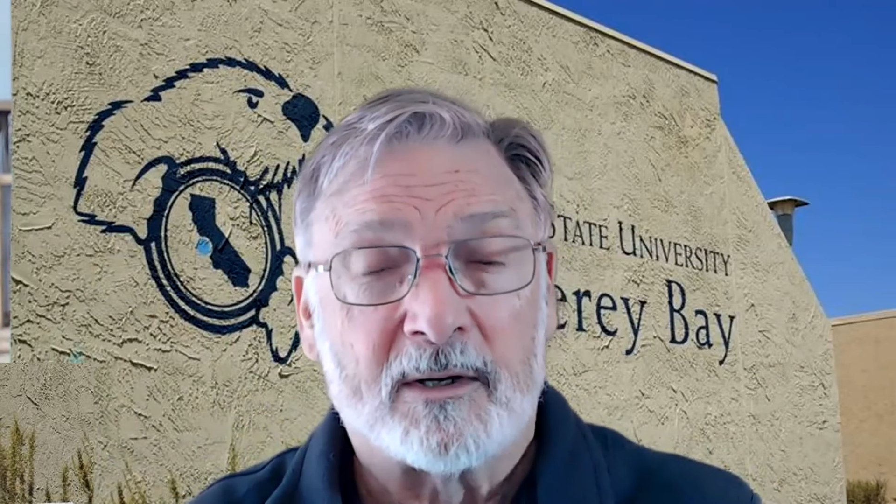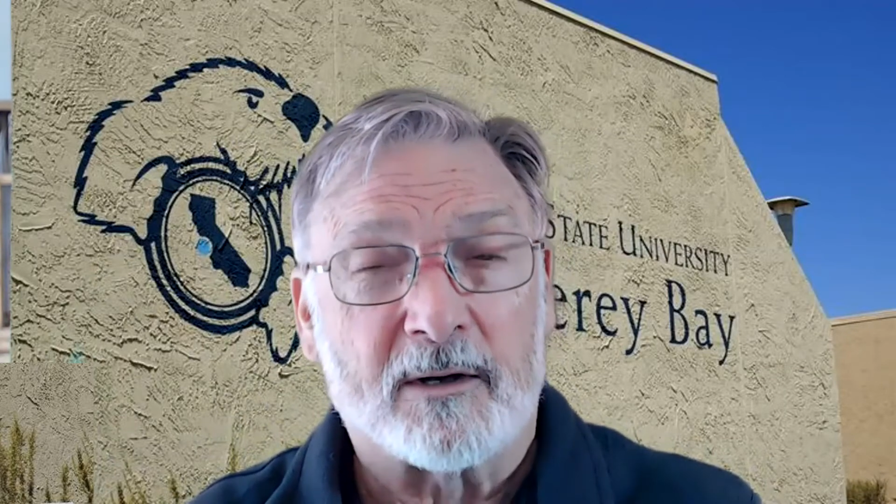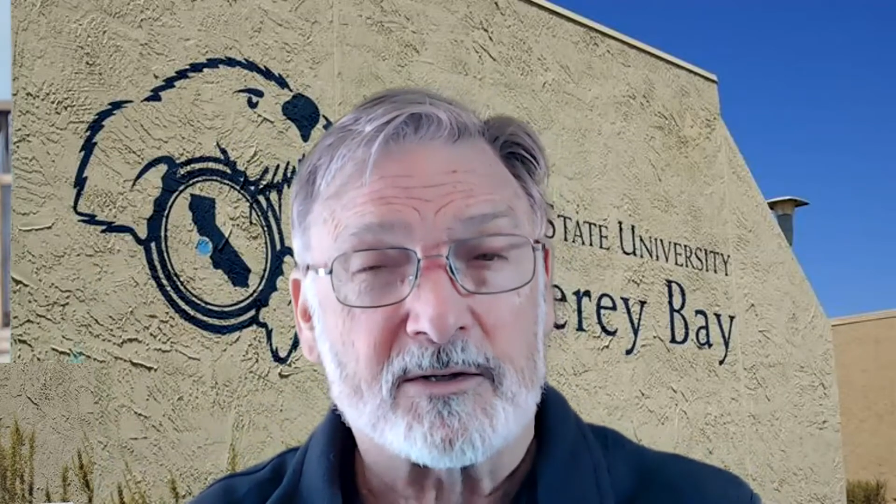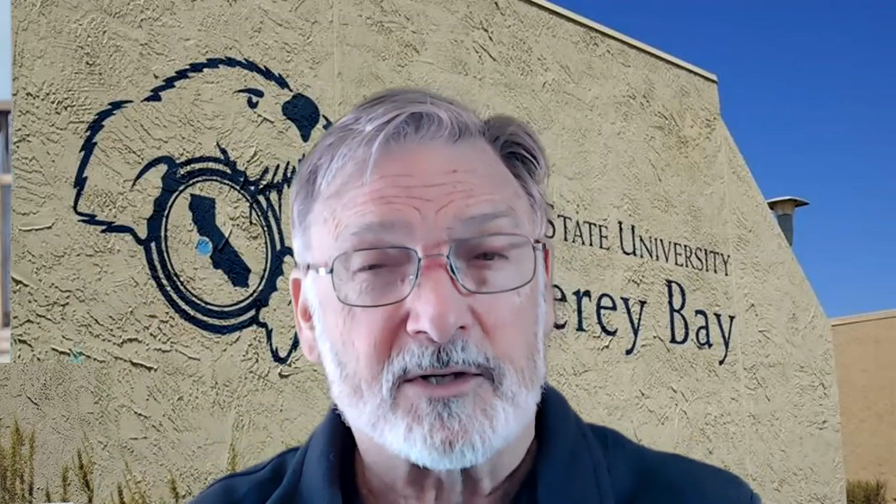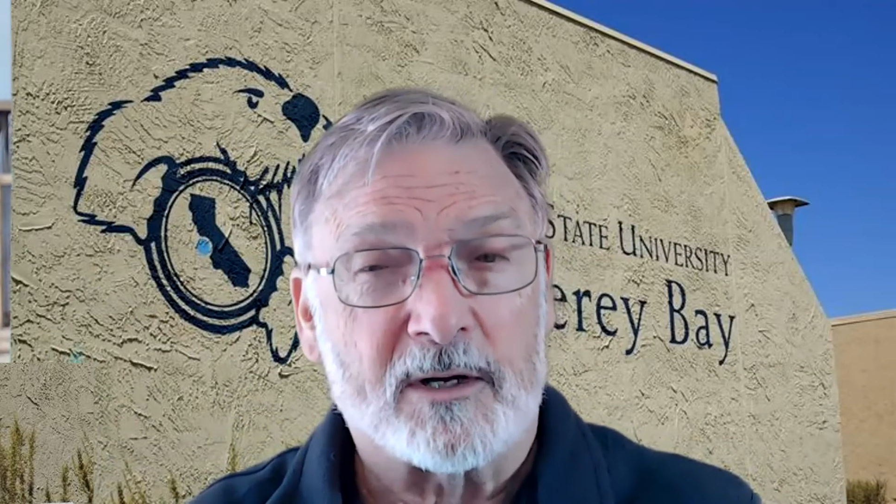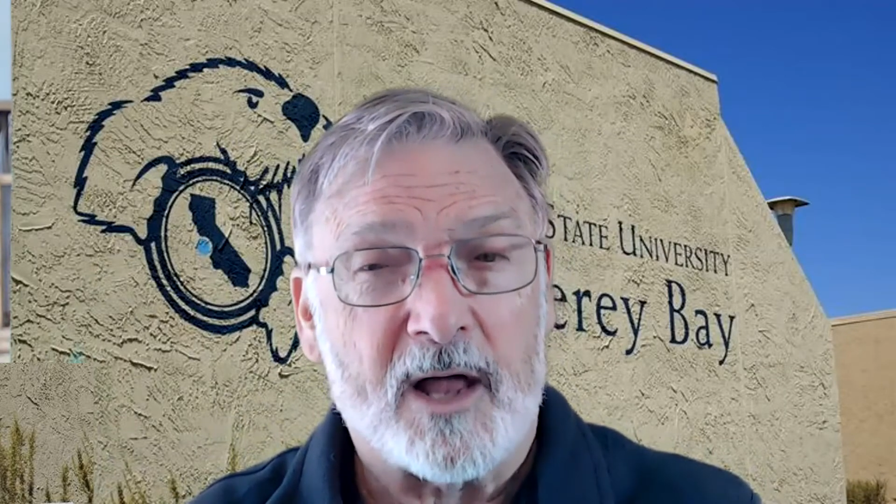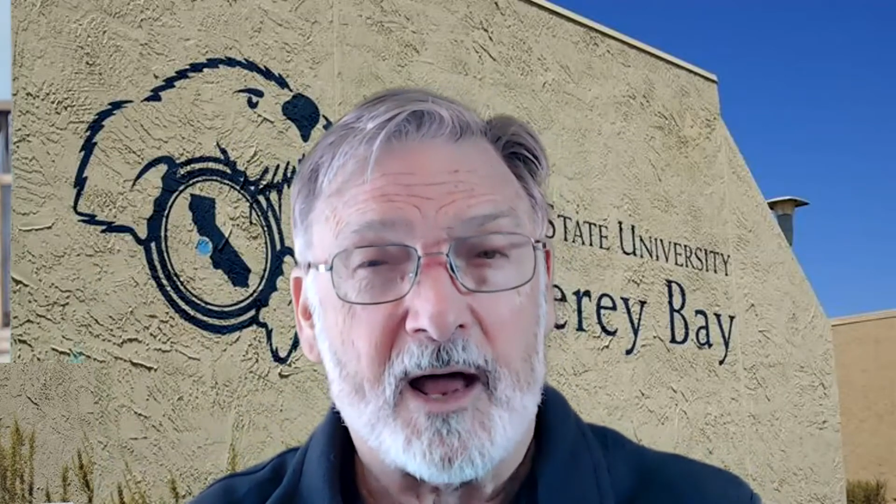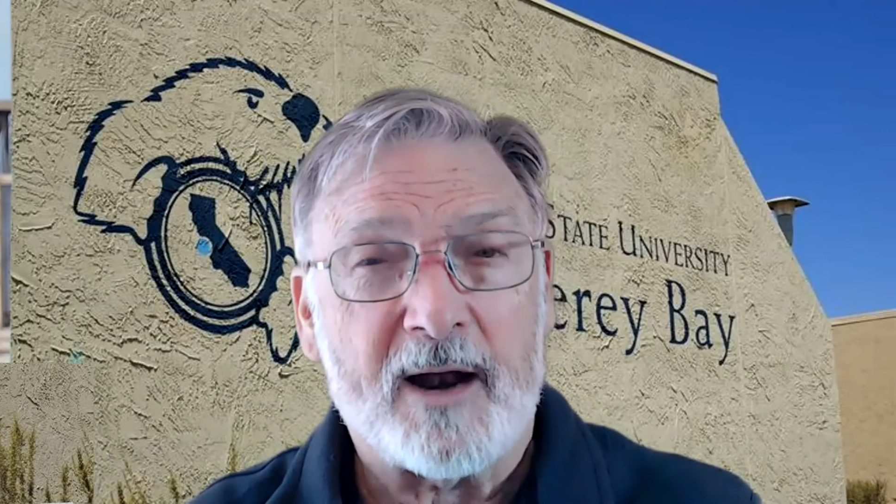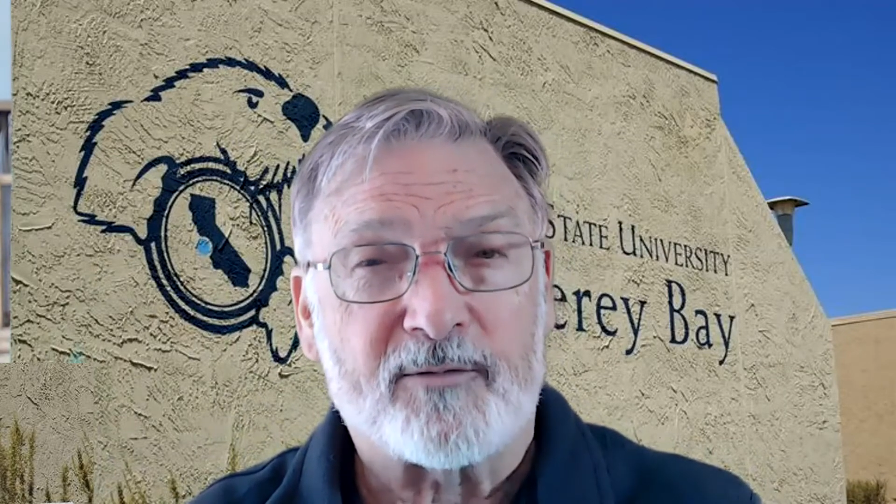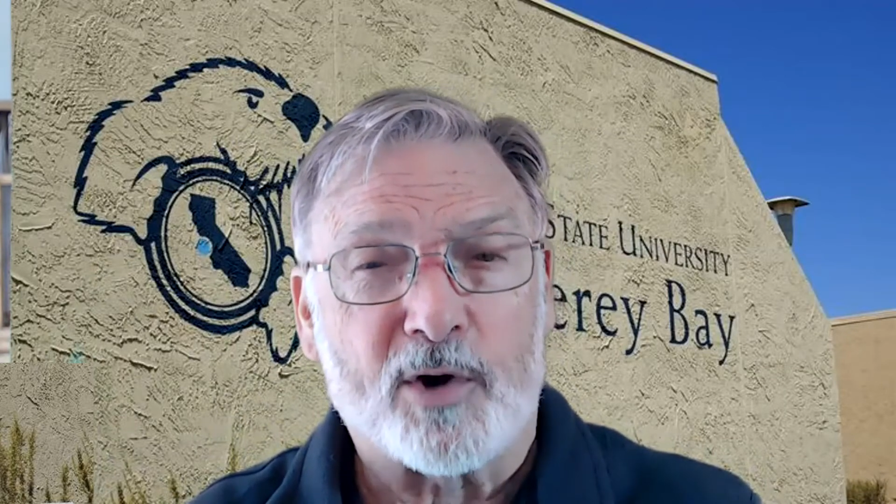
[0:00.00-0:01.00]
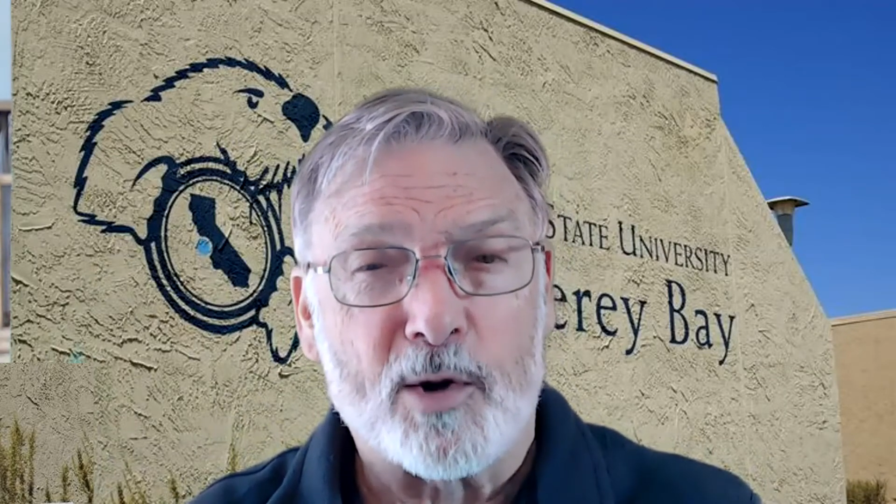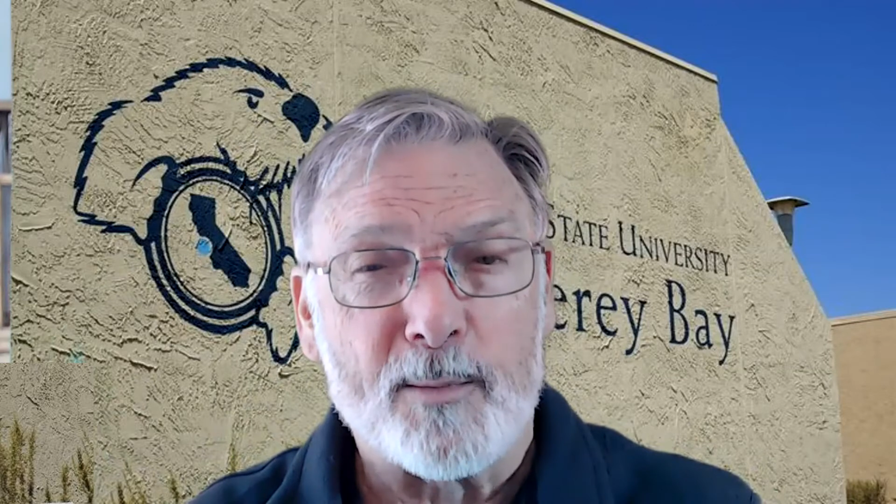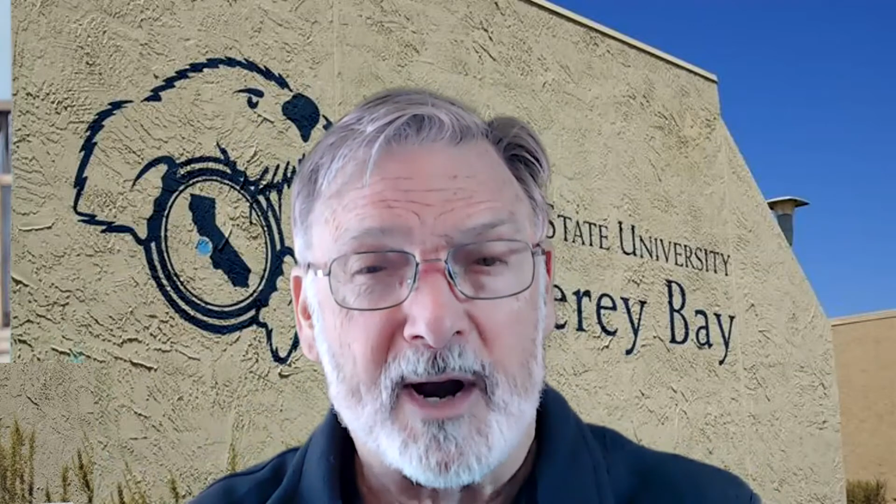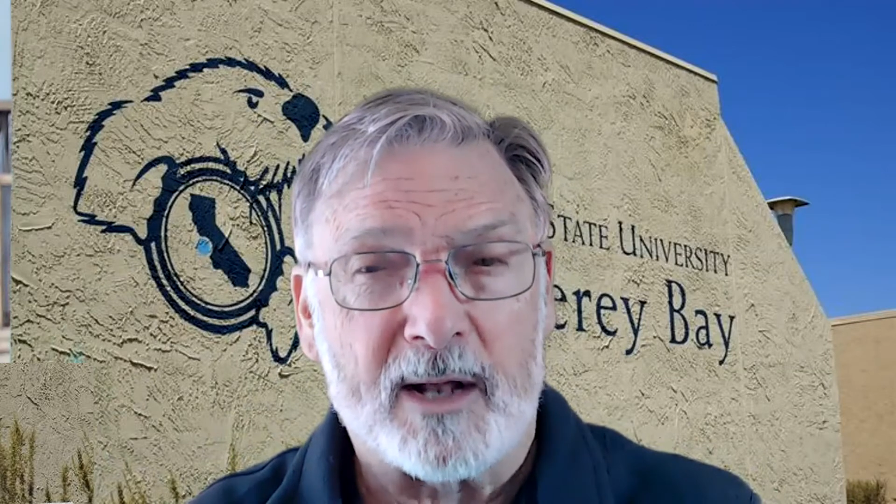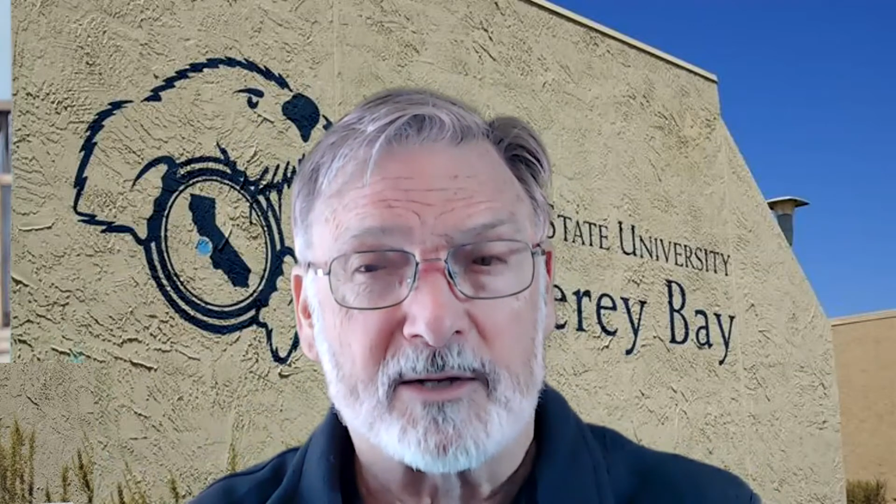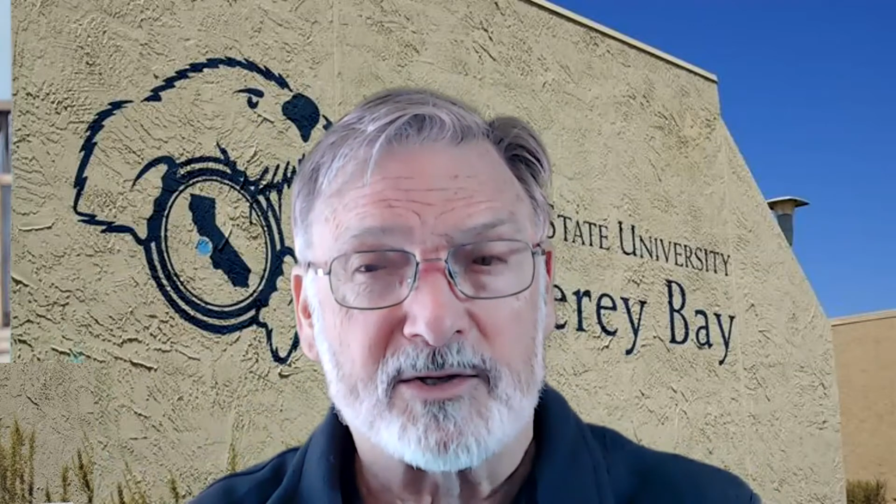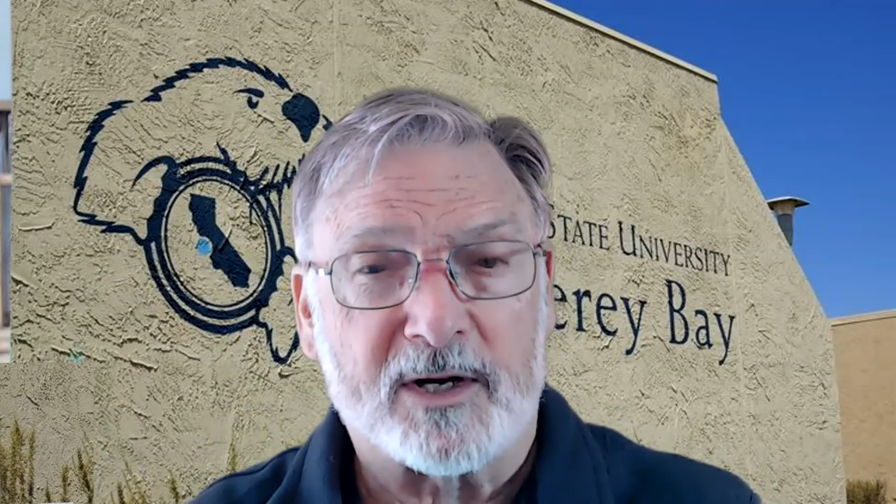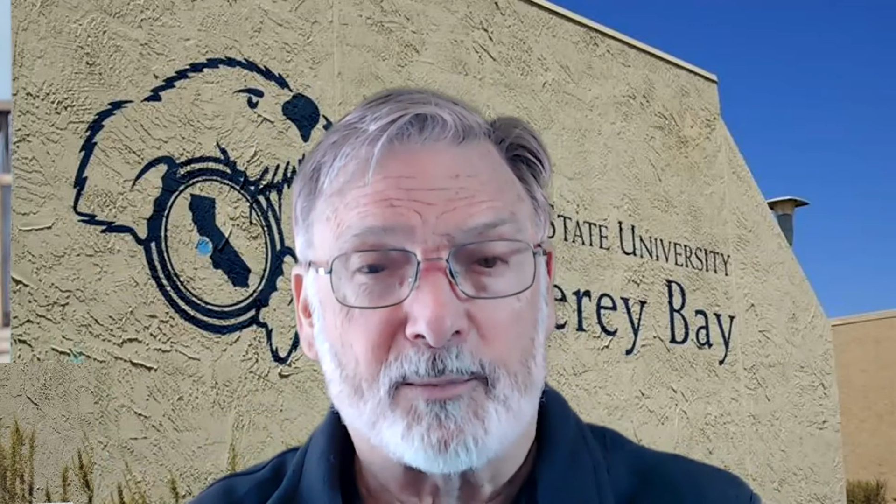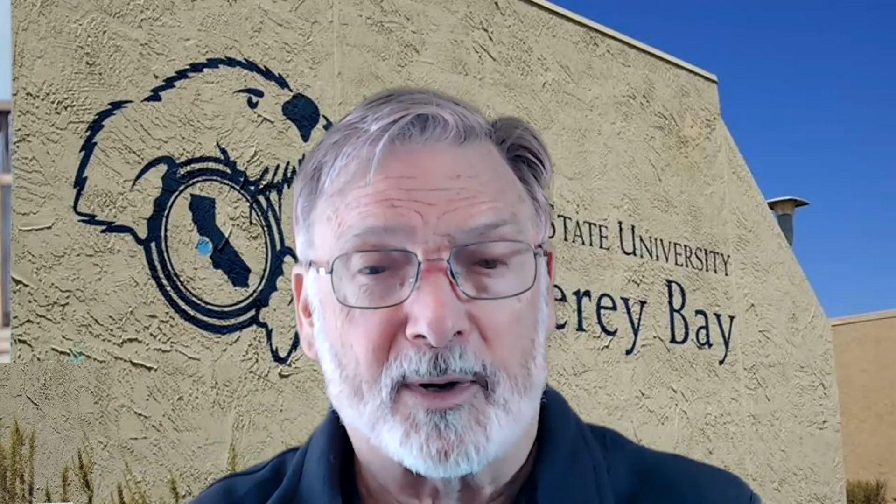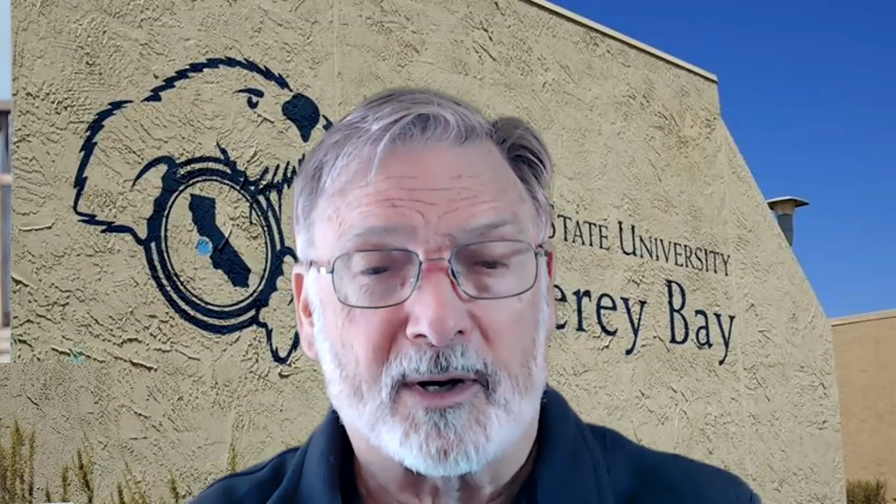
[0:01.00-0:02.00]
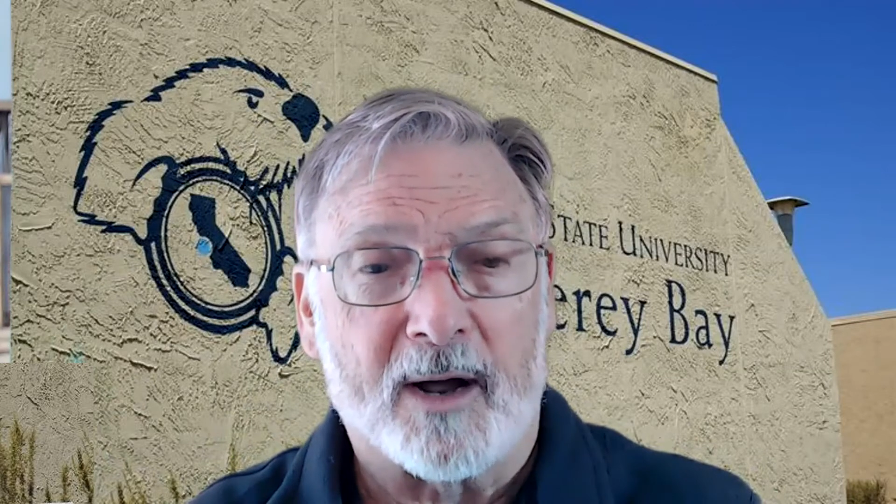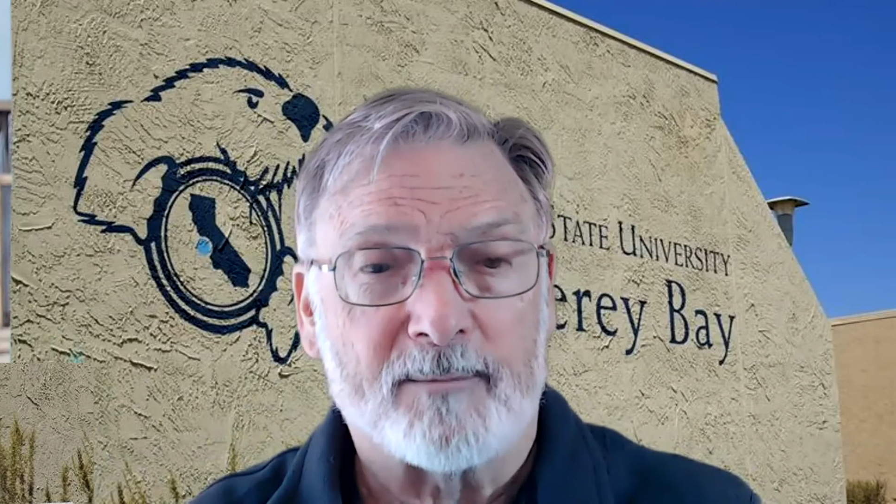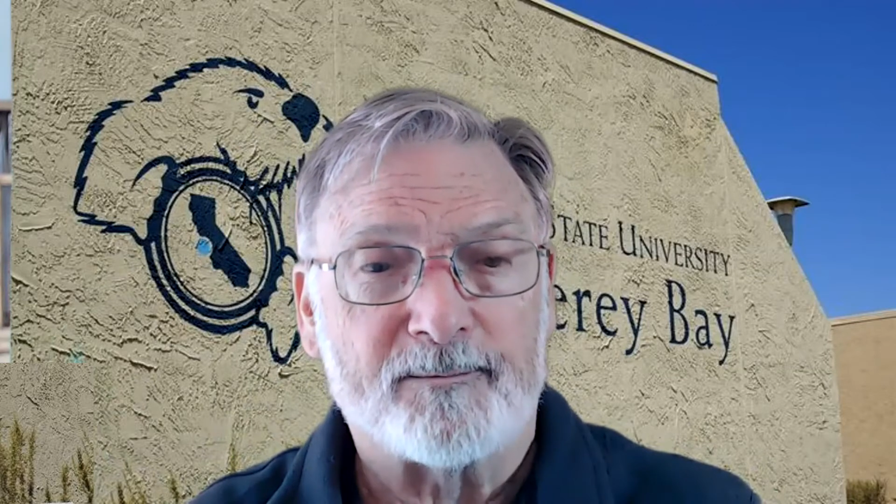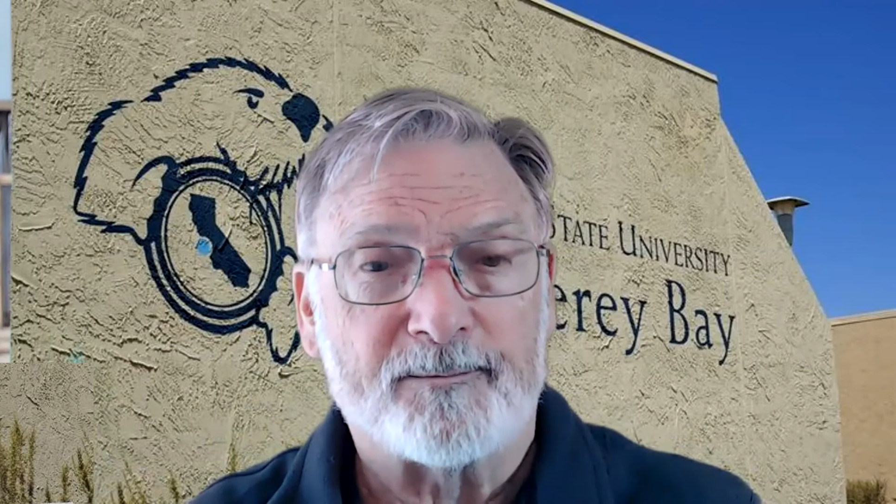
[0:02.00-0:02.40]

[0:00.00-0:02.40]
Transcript: there's a lot of terminology to pick up.